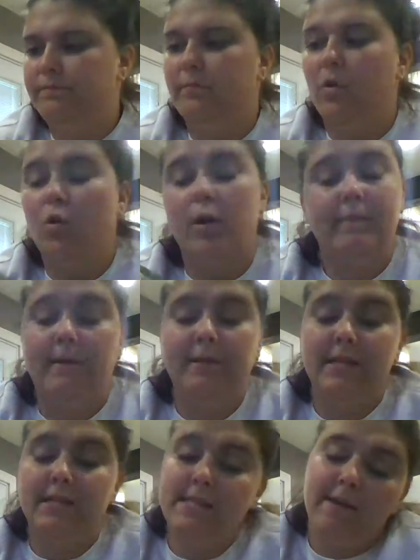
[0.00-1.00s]
or it may be
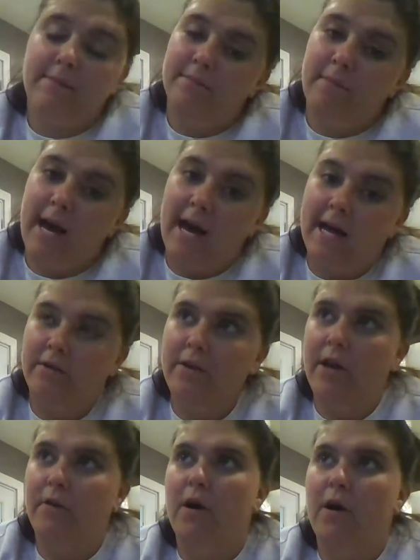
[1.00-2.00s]
the same. I don't
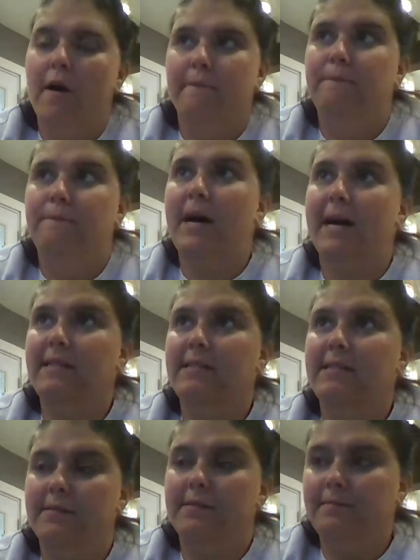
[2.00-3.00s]
know.
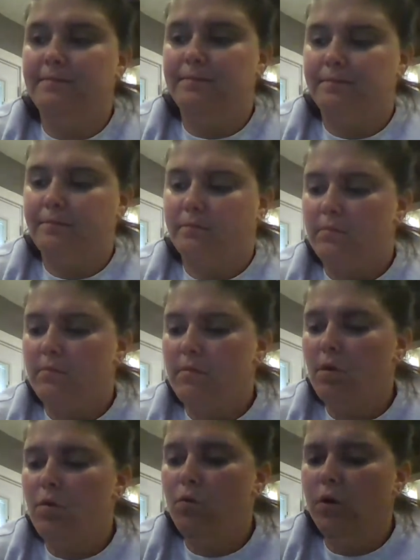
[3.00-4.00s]
But
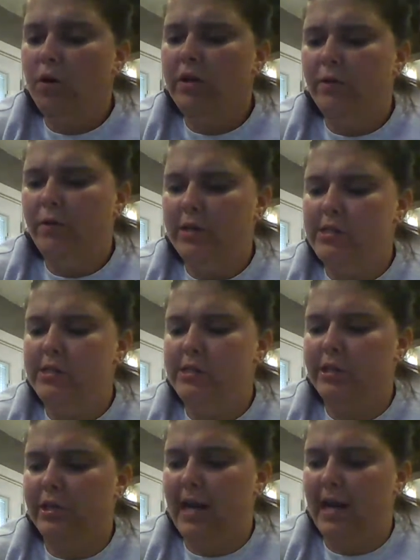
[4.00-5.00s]
one of the
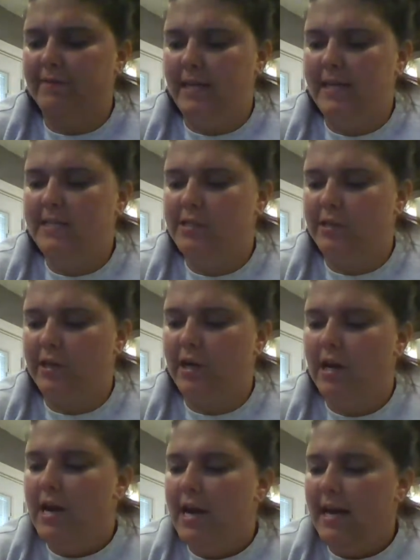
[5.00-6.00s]
questions you're going to have to answer
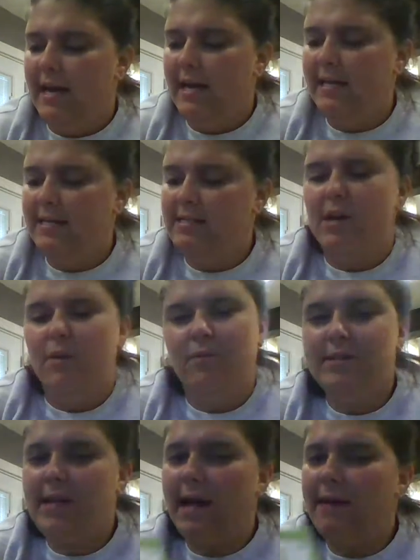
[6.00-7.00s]
is,
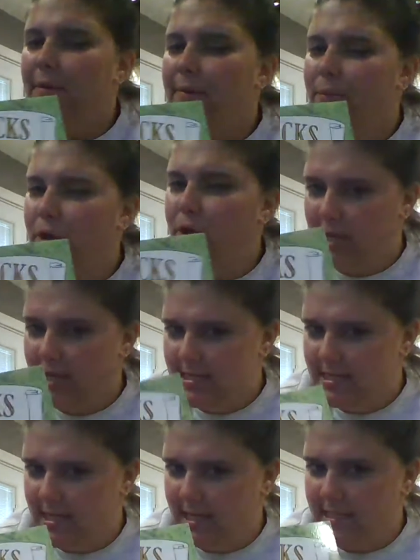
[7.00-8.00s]
what type of book
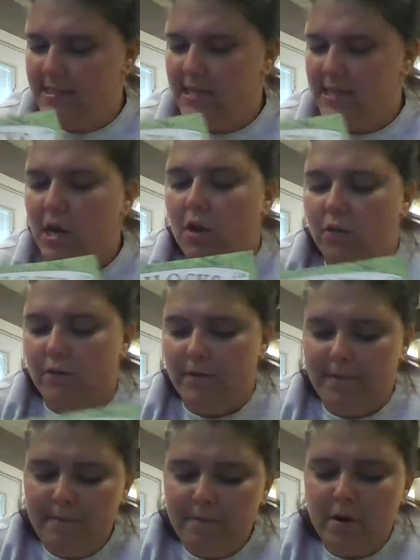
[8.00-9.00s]
is this?
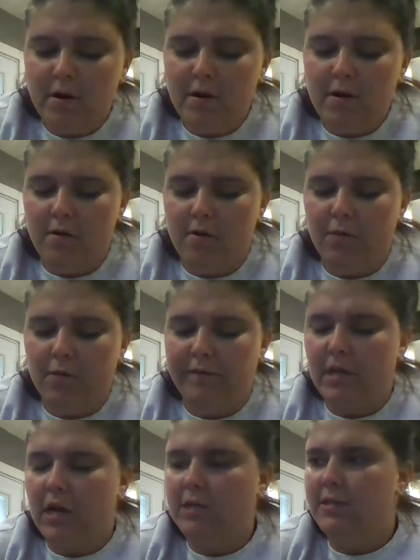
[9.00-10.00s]
Remember, we've
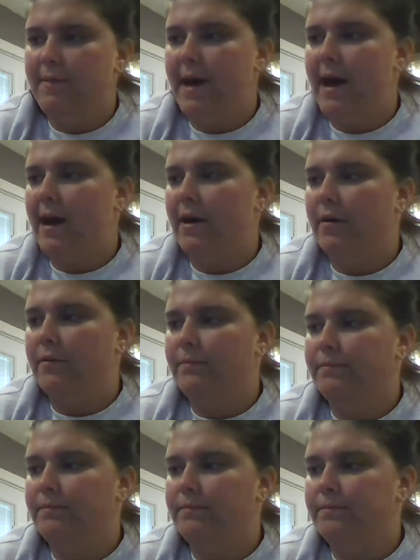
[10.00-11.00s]
talked
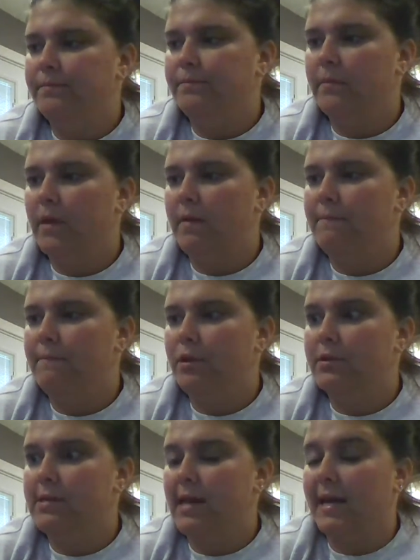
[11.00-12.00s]
about
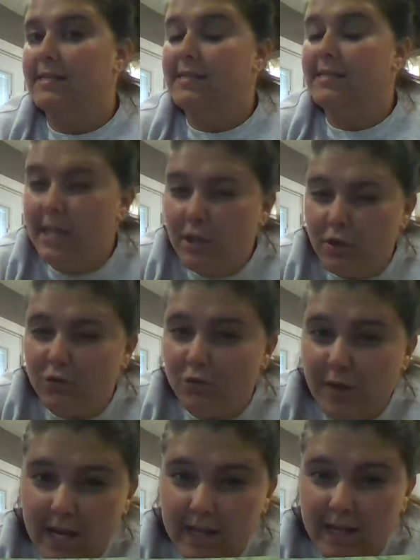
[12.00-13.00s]
books like
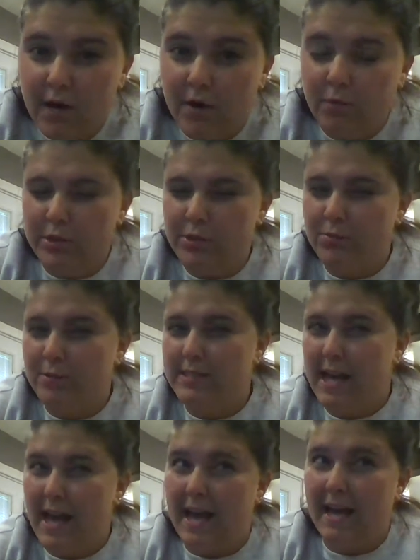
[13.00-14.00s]
Cinderella, which was
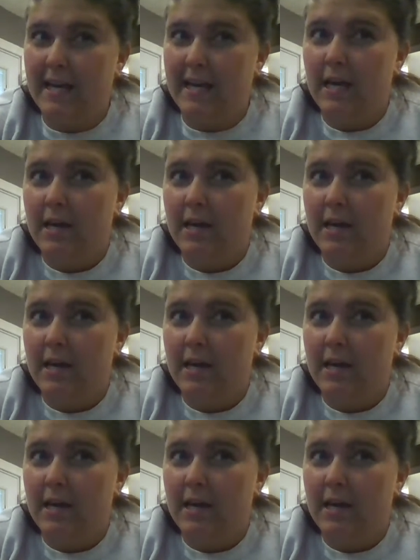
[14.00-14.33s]
I